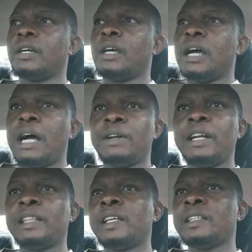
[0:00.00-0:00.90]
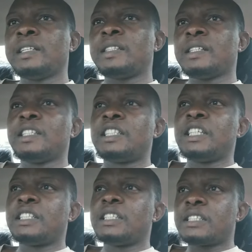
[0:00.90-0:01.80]
Another thing this thing
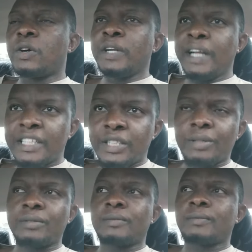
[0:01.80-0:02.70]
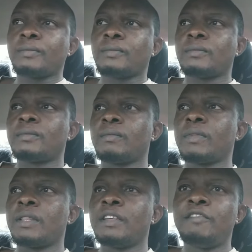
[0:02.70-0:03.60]
teaches is connection.
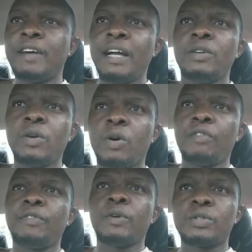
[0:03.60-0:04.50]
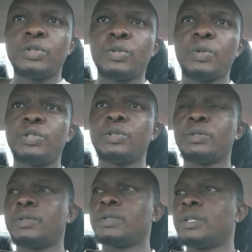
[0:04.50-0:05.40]
The value of your
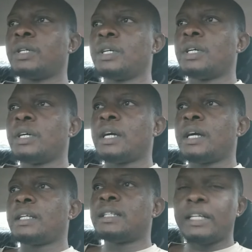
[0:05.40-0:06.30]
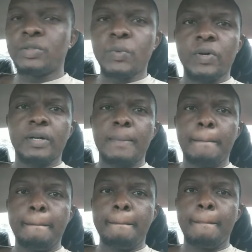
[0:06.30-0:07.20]
social network.
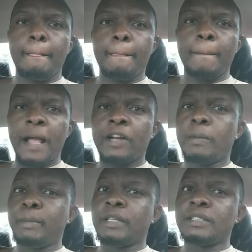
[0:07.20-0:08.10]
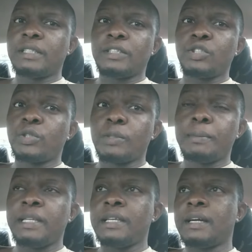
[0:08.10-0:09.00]
I don't mean social
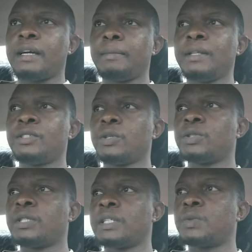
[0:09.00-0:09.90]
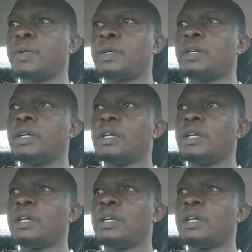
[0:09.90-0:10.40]
media. I mean social network.